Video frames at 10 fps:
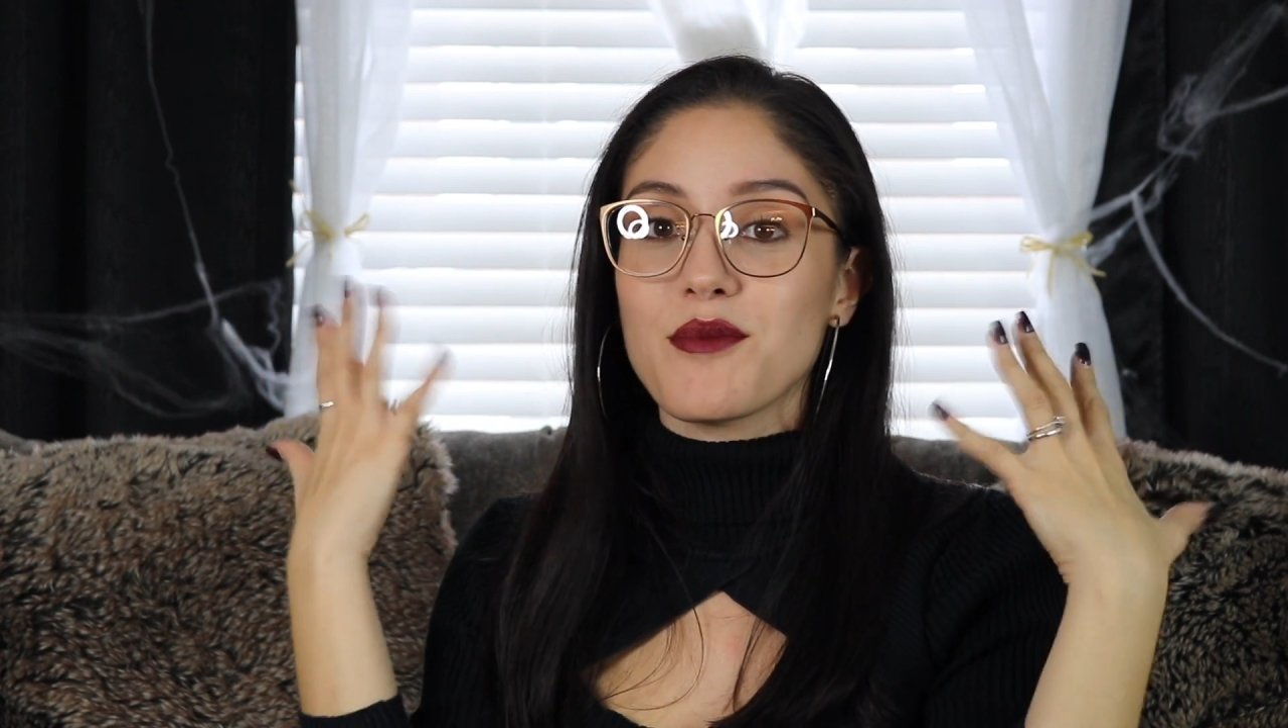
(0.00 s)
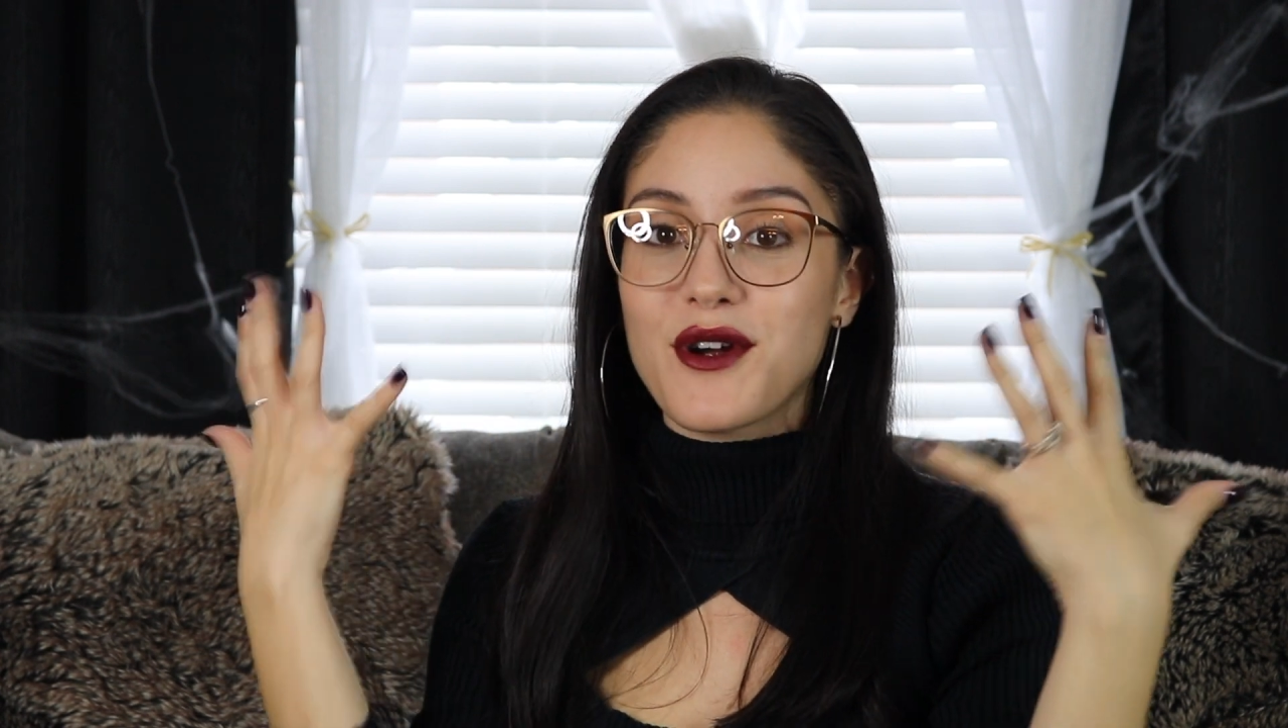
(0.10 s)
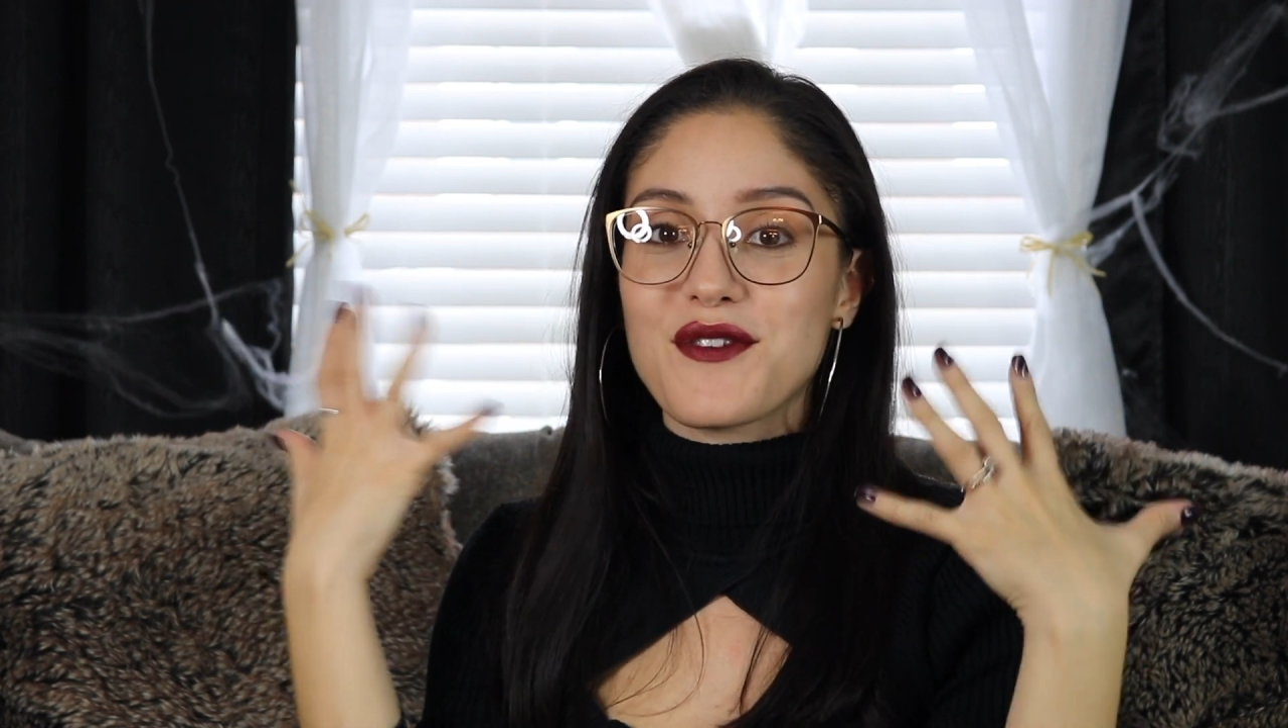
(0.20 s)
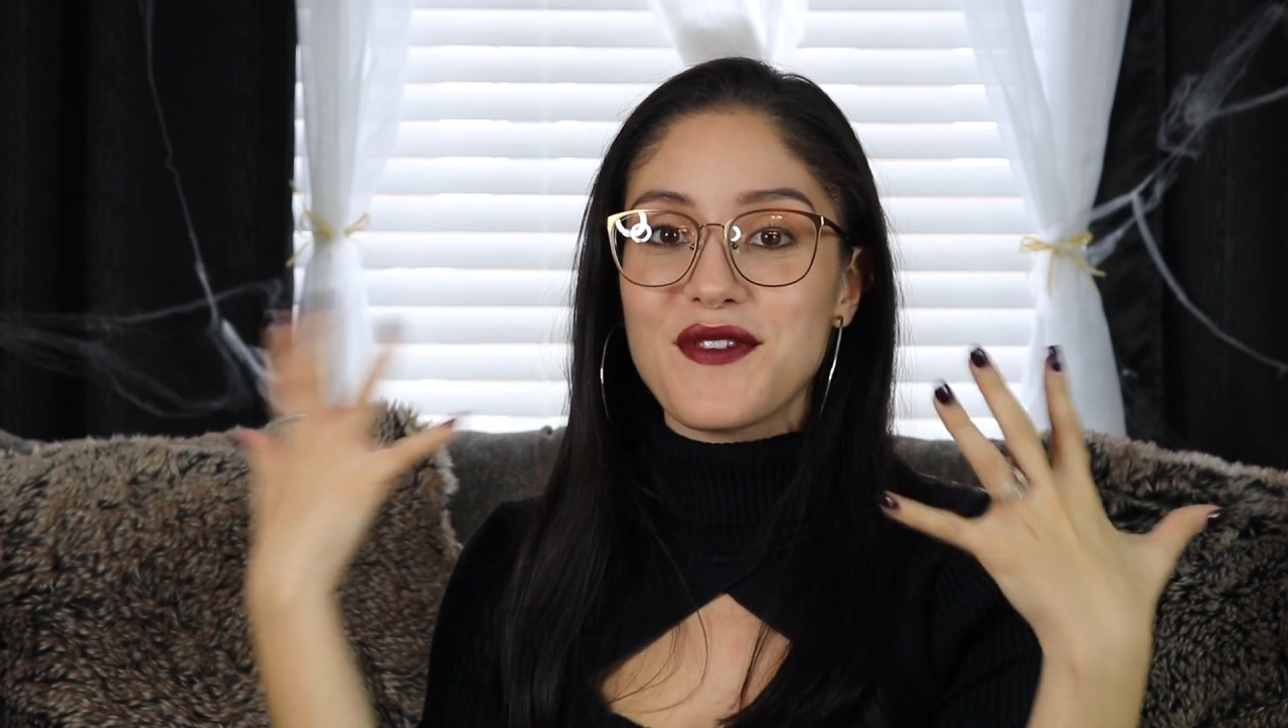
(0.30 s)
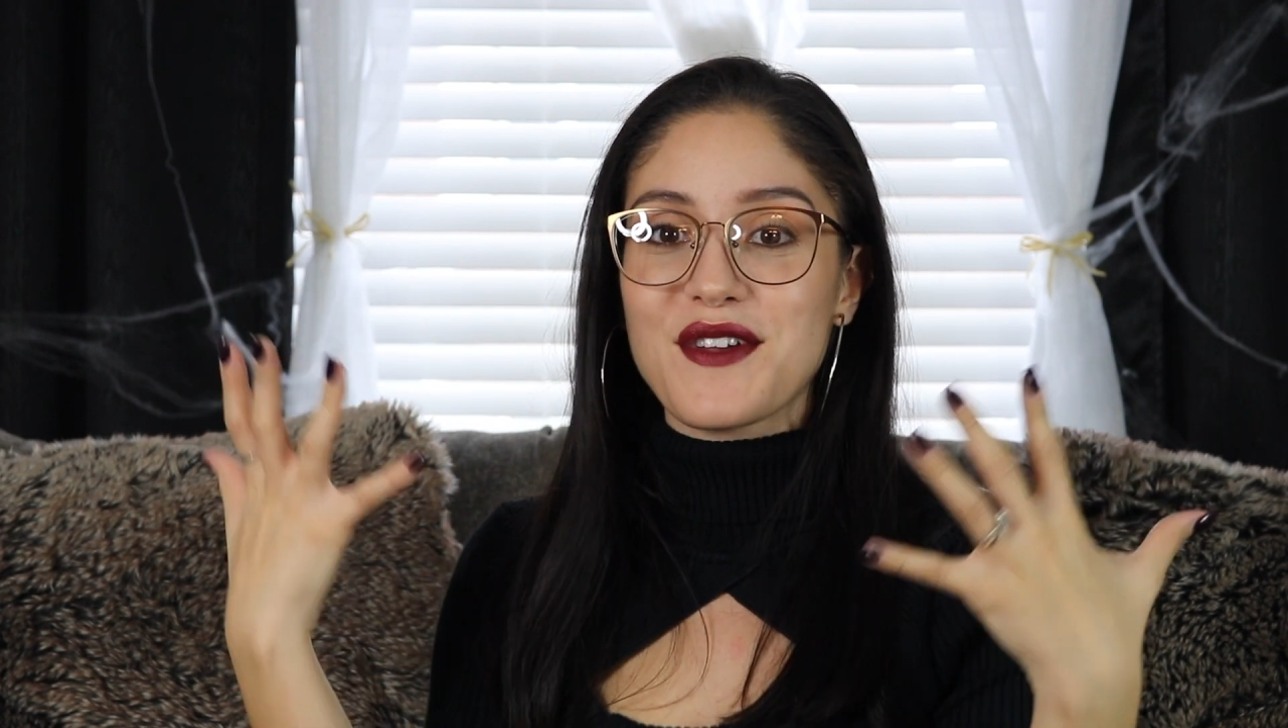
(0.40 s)

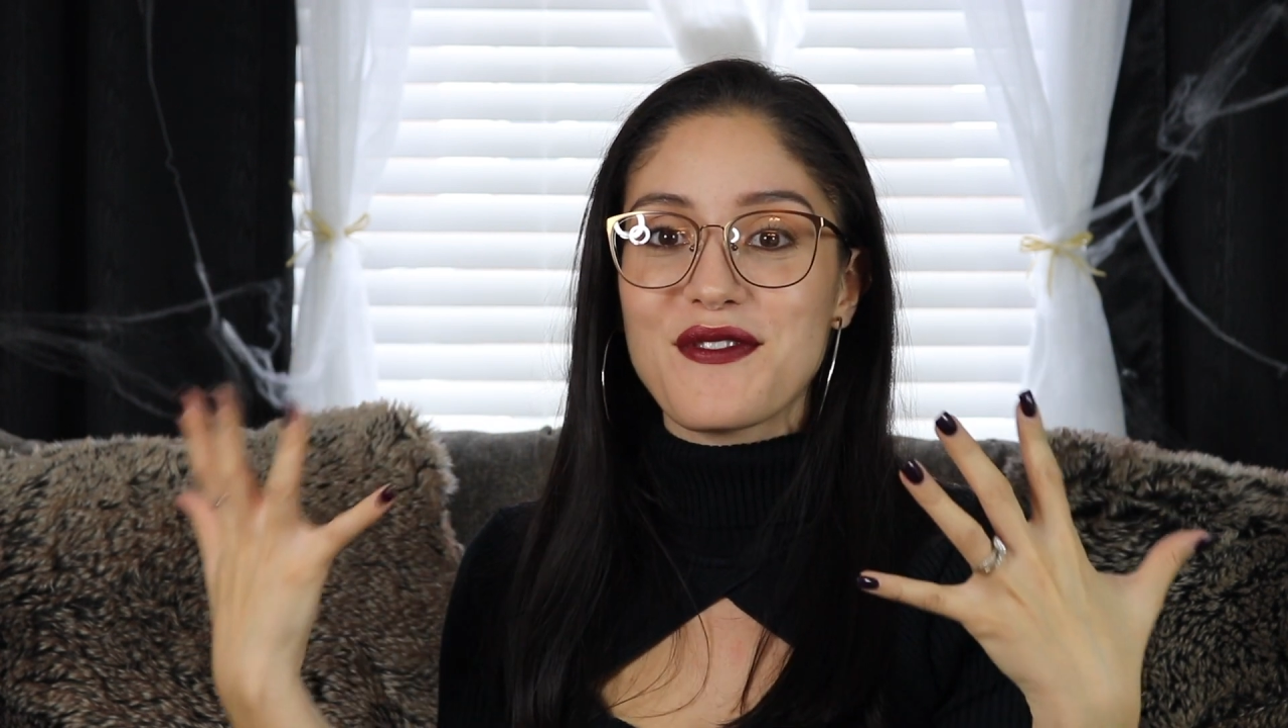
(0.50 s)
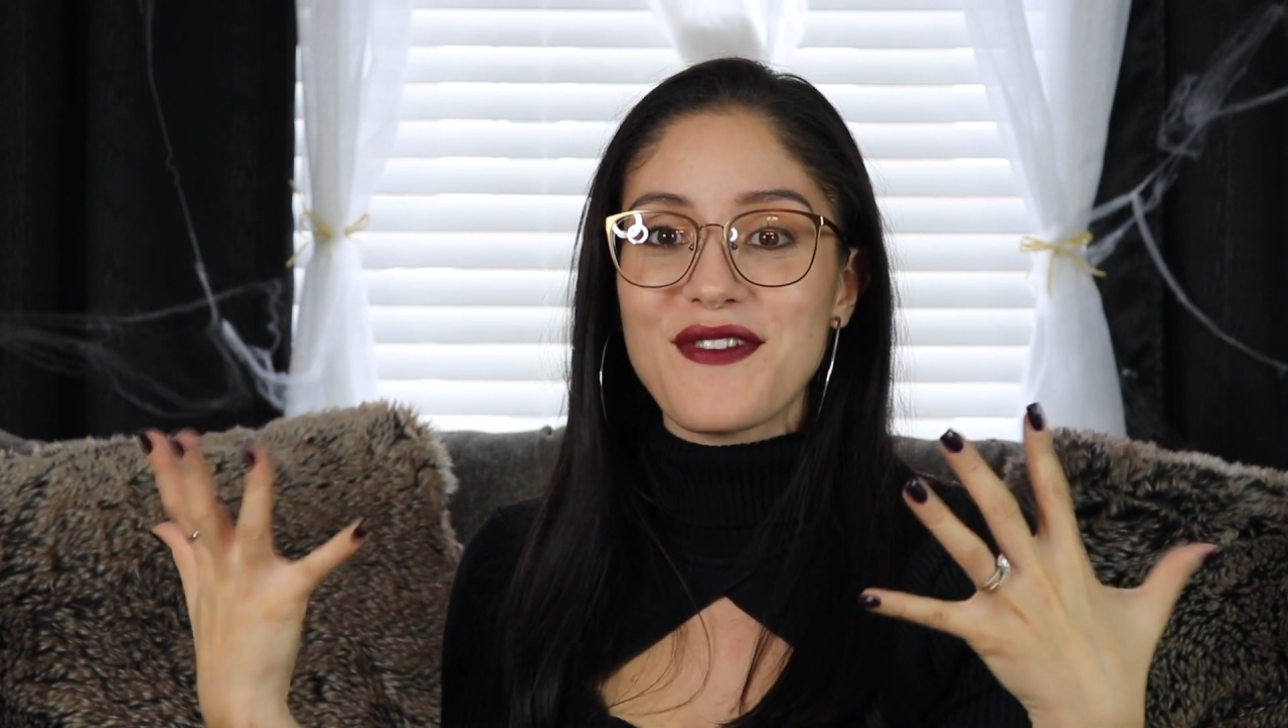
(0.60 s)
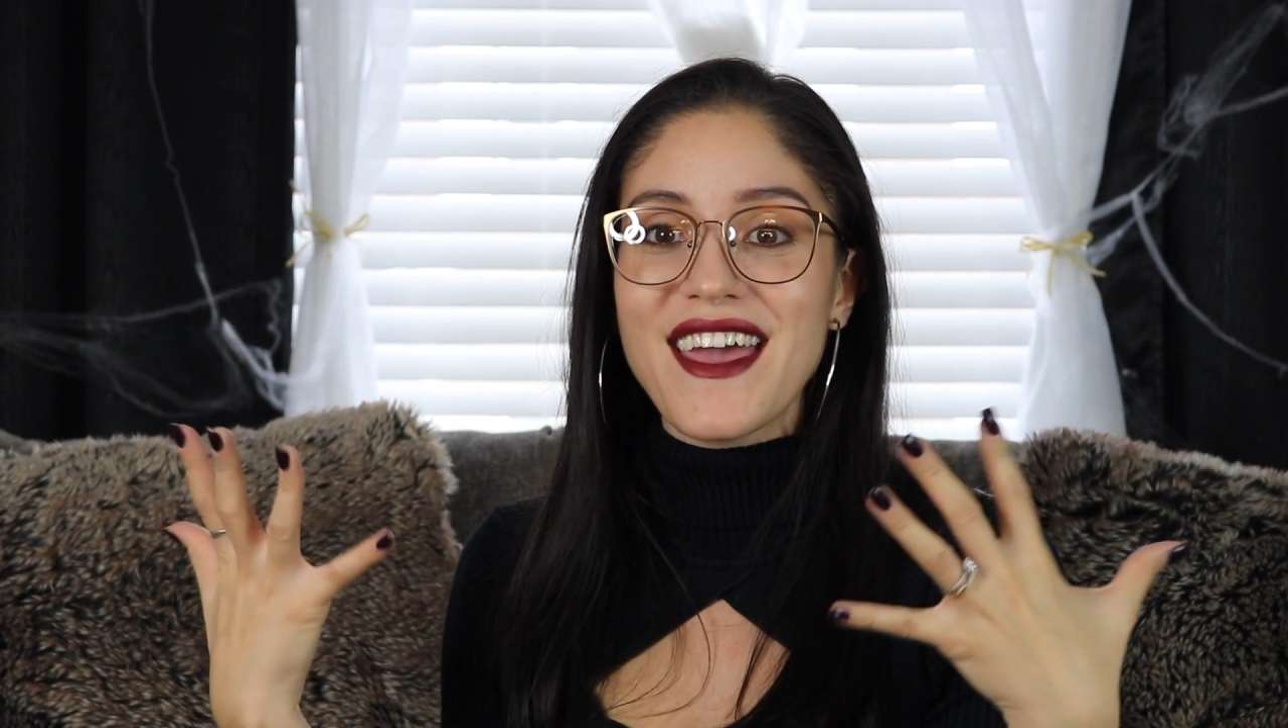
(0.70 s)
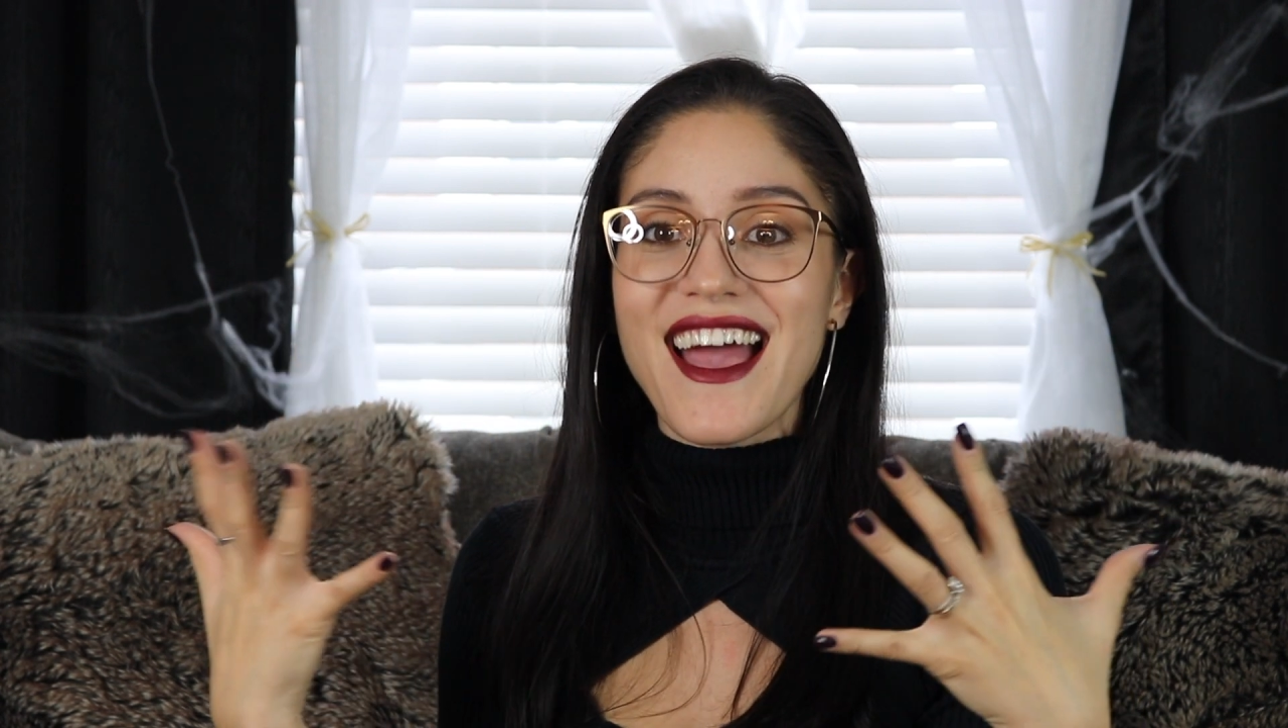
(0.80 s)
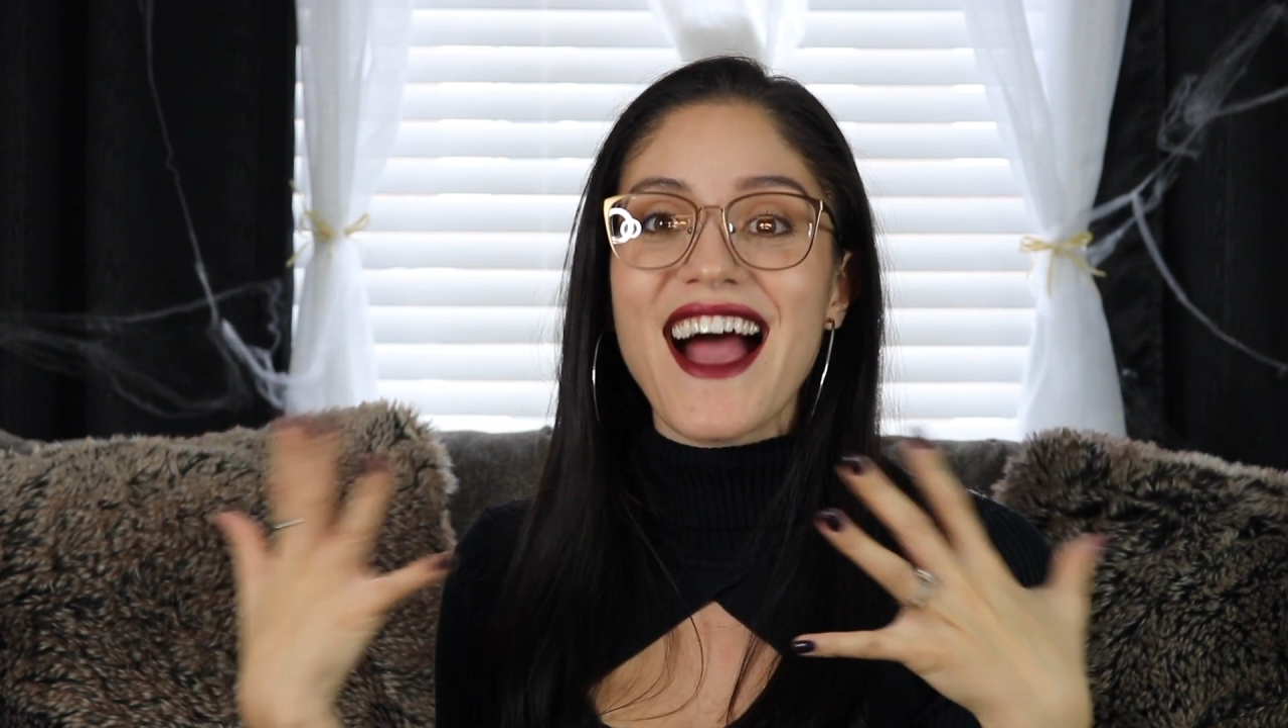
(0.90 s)
perfect fit.